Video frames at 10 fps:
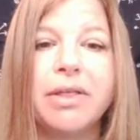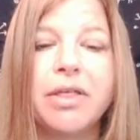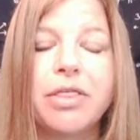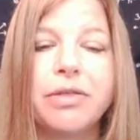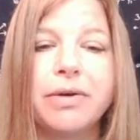
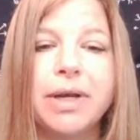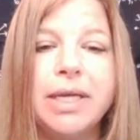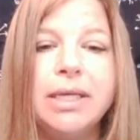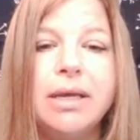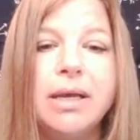the
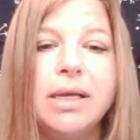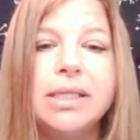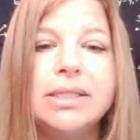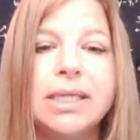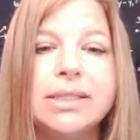3.
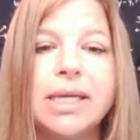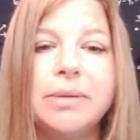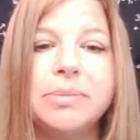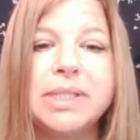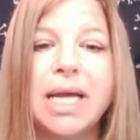6
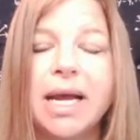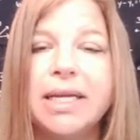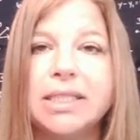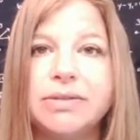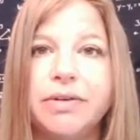times
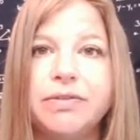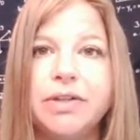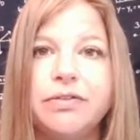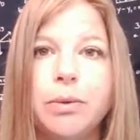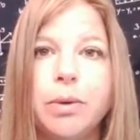9 is
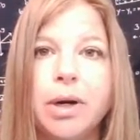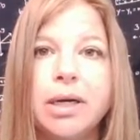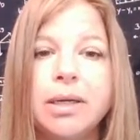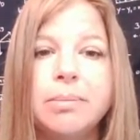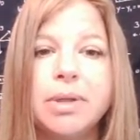
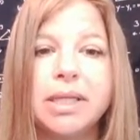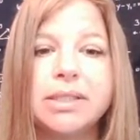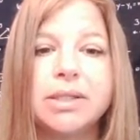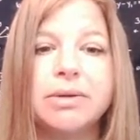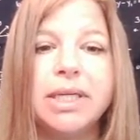54.
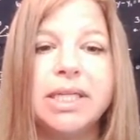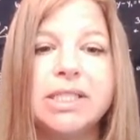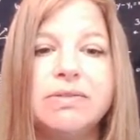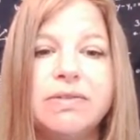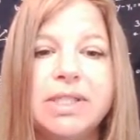Plus 3
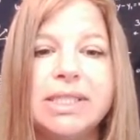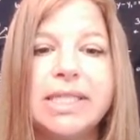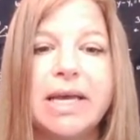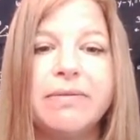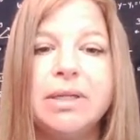is
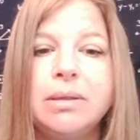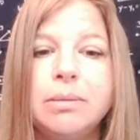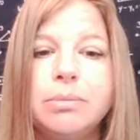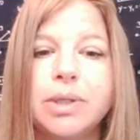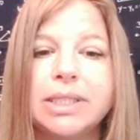
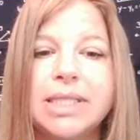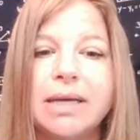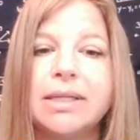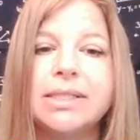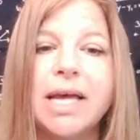57. Bring
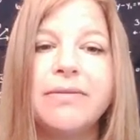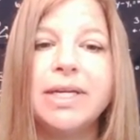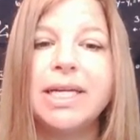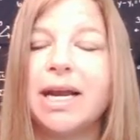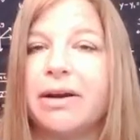down the
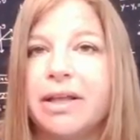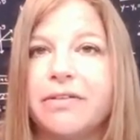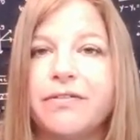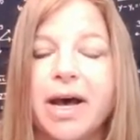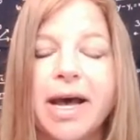7, carry the
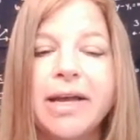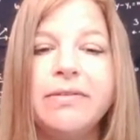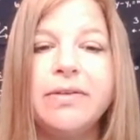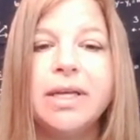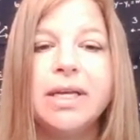
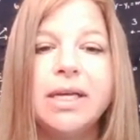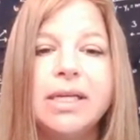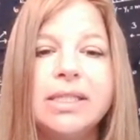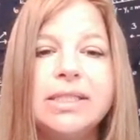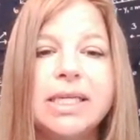5.
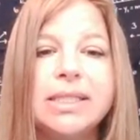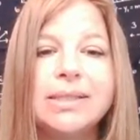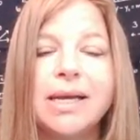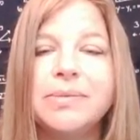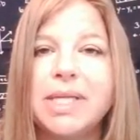6
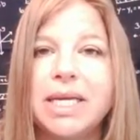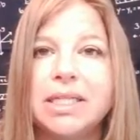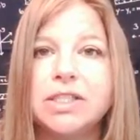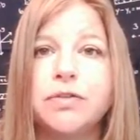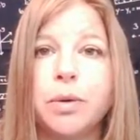times 8
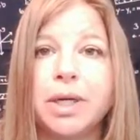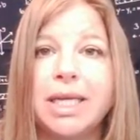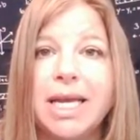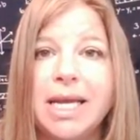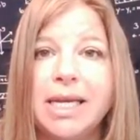is
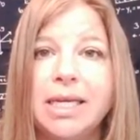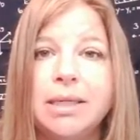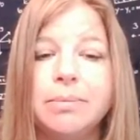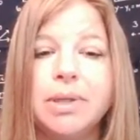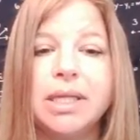
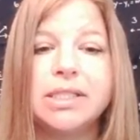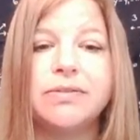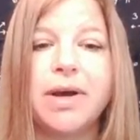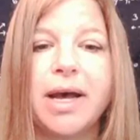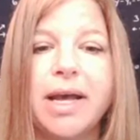48. Plus
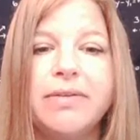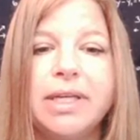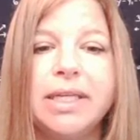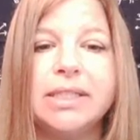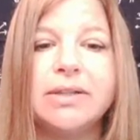5
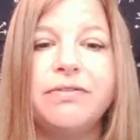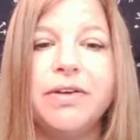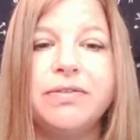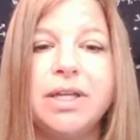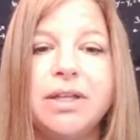is
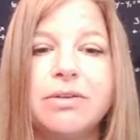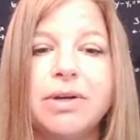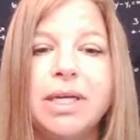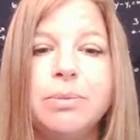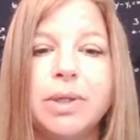
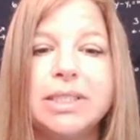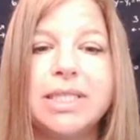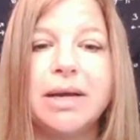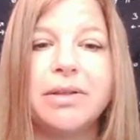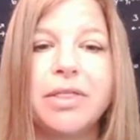53. Bring
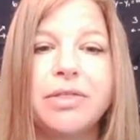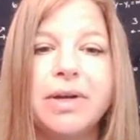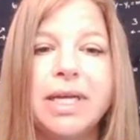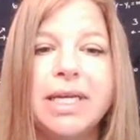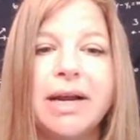down the
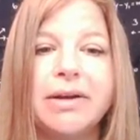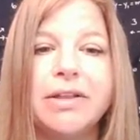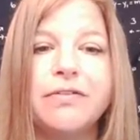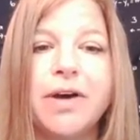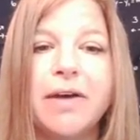3, carry
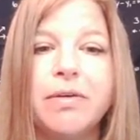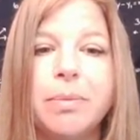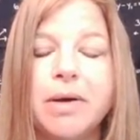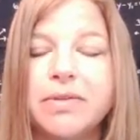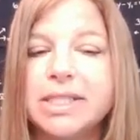the 5
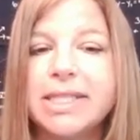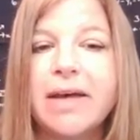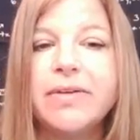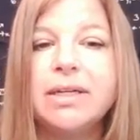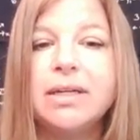above the
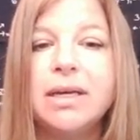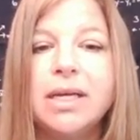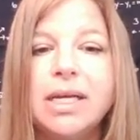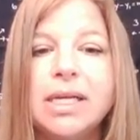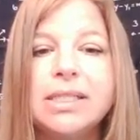7.
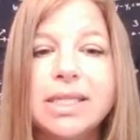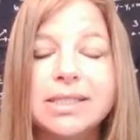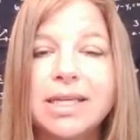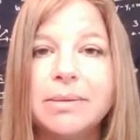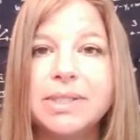6
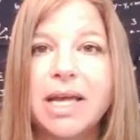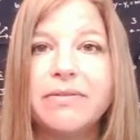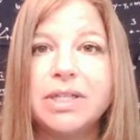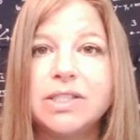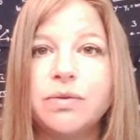times
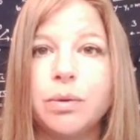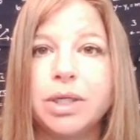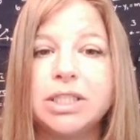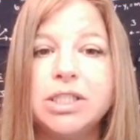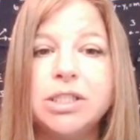7 is
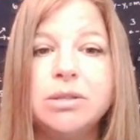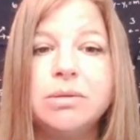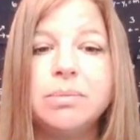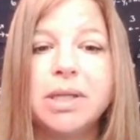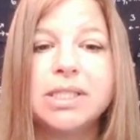42.
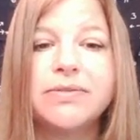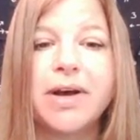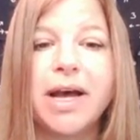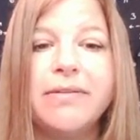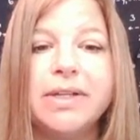Plus
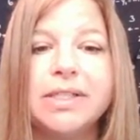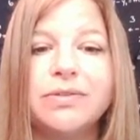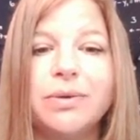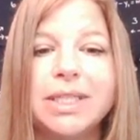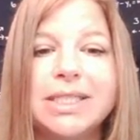5 is
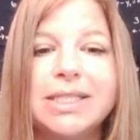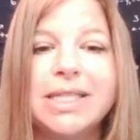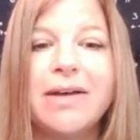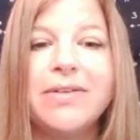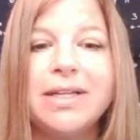
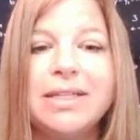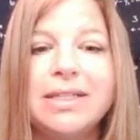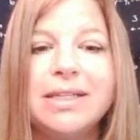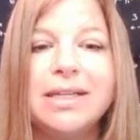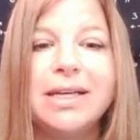47.
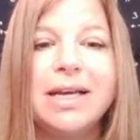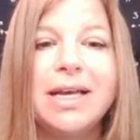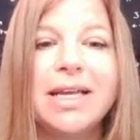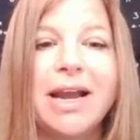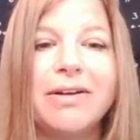
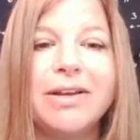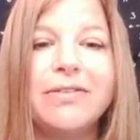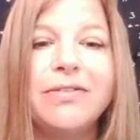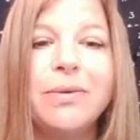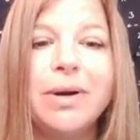Carry the
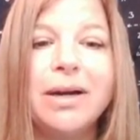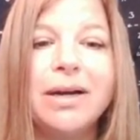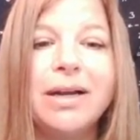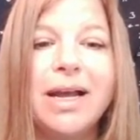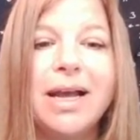
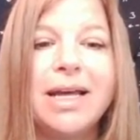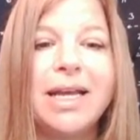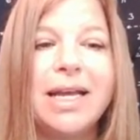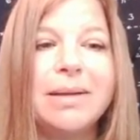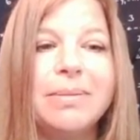4, and I
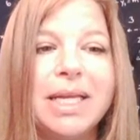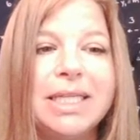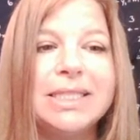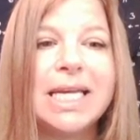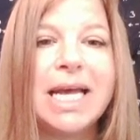end up
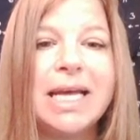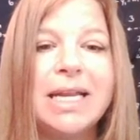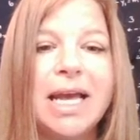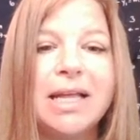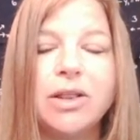getting
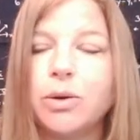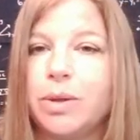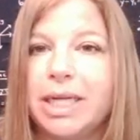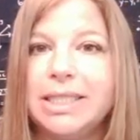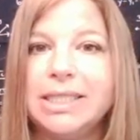10. And look
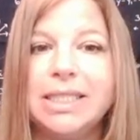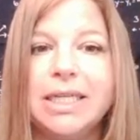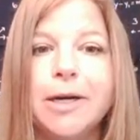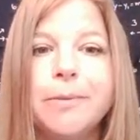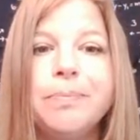what I did
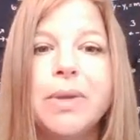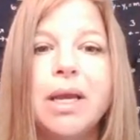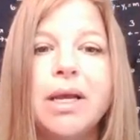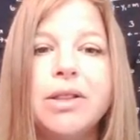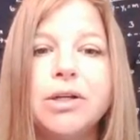here.
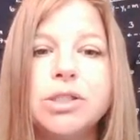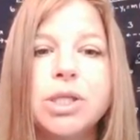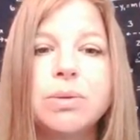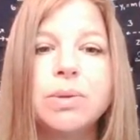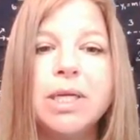There's
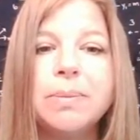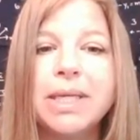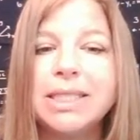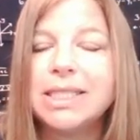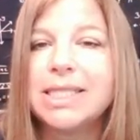3
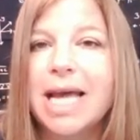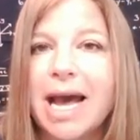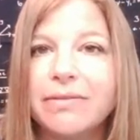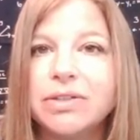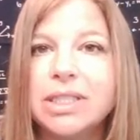places
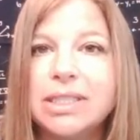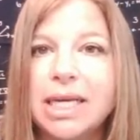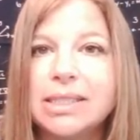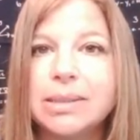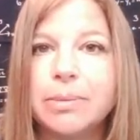after the
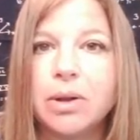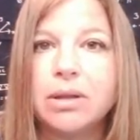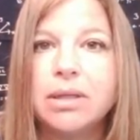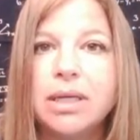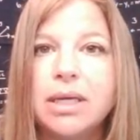
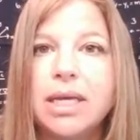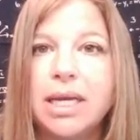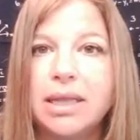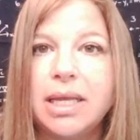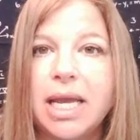decimal
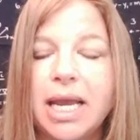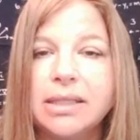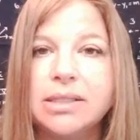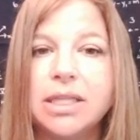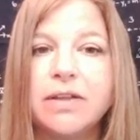in
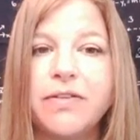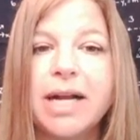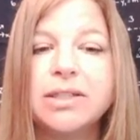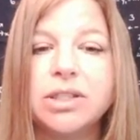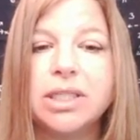the
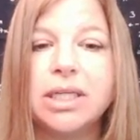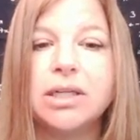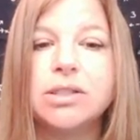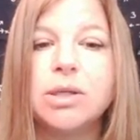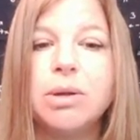factor
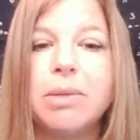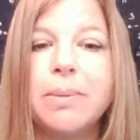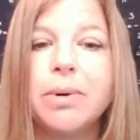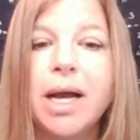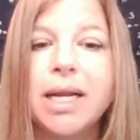here. So in my
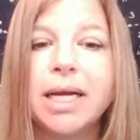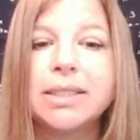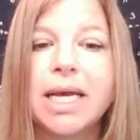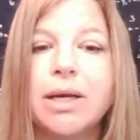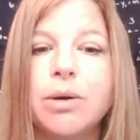
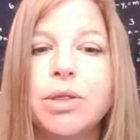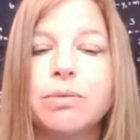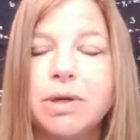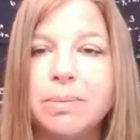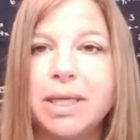product, I go
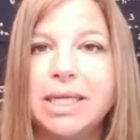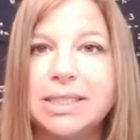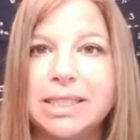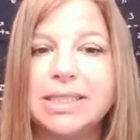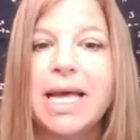3
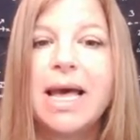places